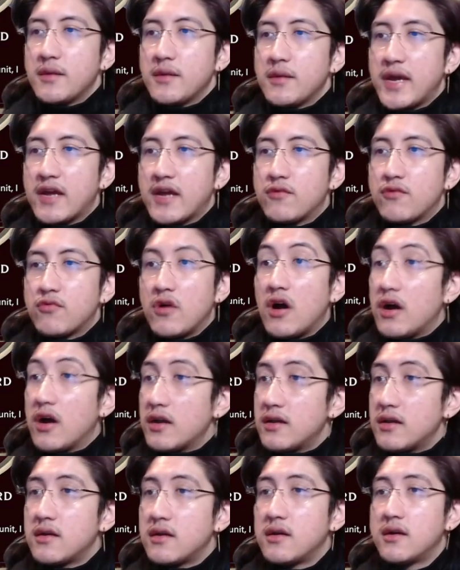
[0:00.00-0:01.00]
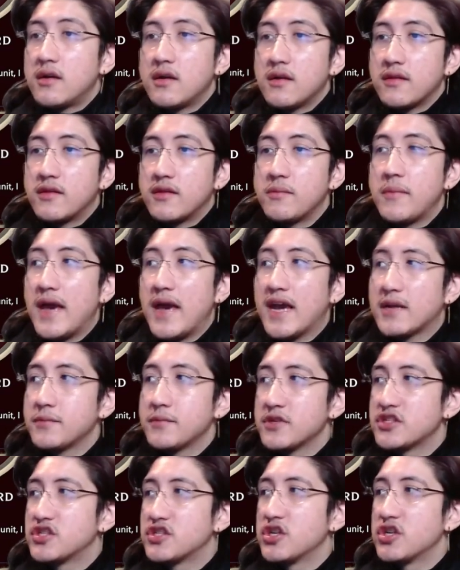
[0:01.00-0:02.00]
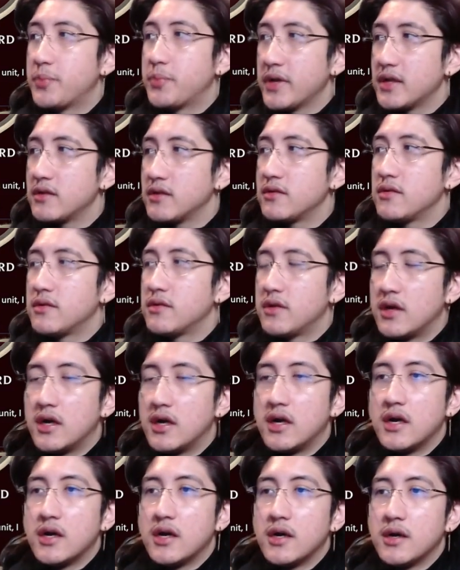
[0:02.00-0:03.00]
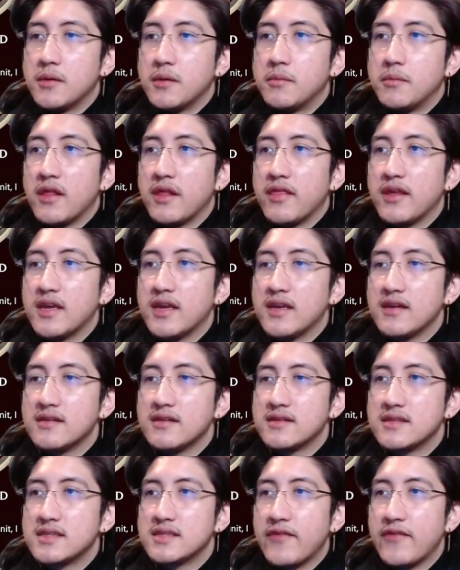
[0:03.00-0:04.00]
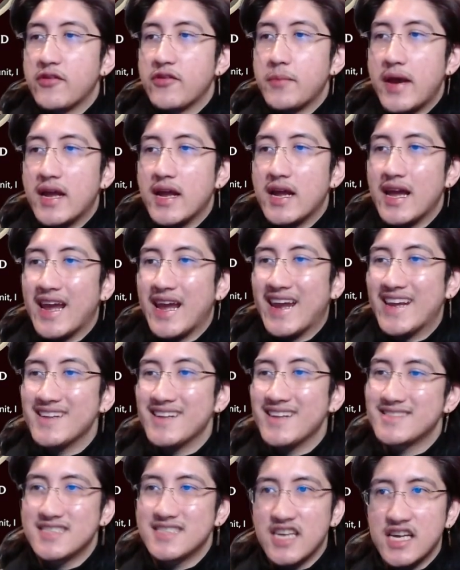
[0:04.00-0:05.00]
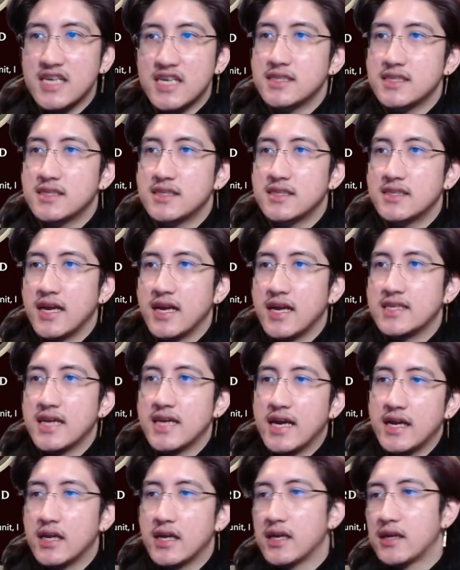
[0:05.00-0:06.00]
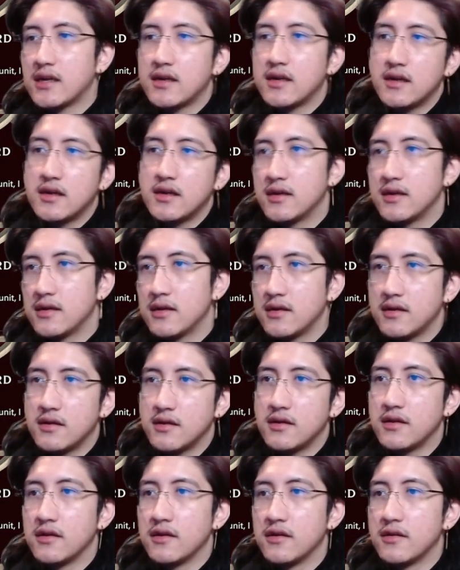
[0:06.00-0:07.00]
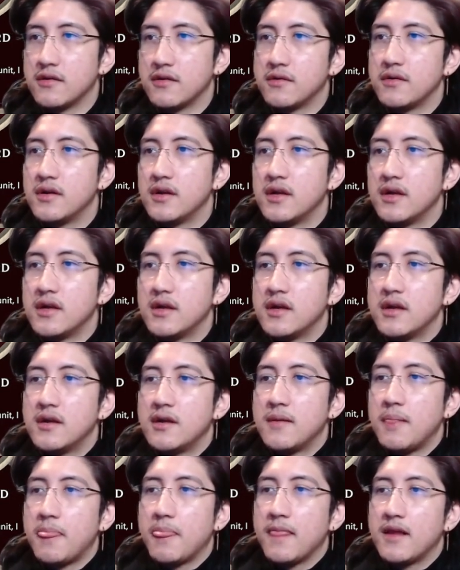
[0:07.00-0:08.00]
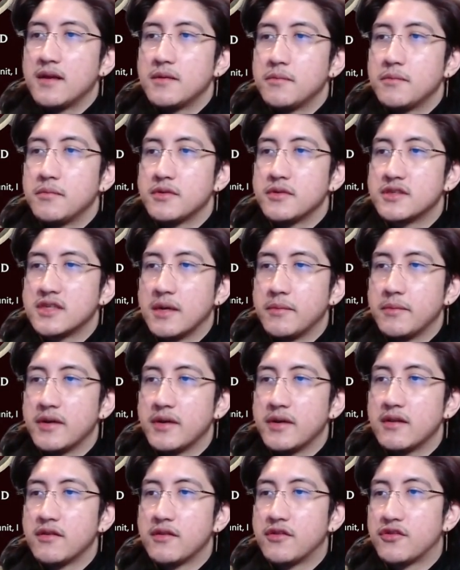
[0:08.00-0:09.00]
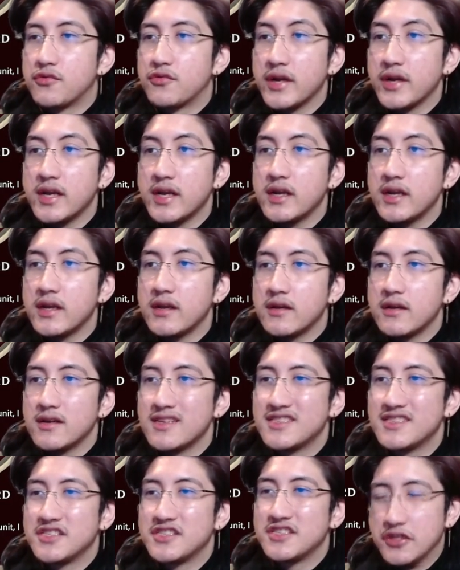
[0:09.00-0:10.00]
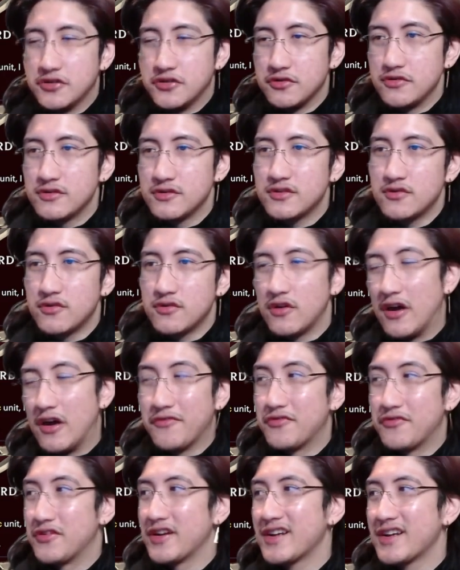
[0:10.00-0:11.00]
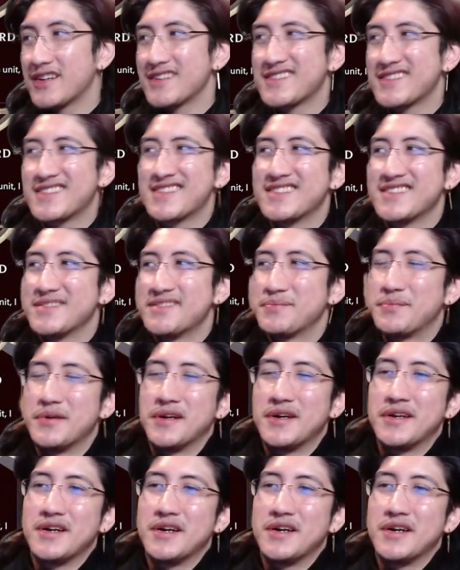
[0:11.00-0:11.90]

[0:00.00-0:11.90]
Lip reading: we had Rhond, the Magma Serpent, the 7 mana 8/6 Titanic, you know, summon 3 sigils or offerings, but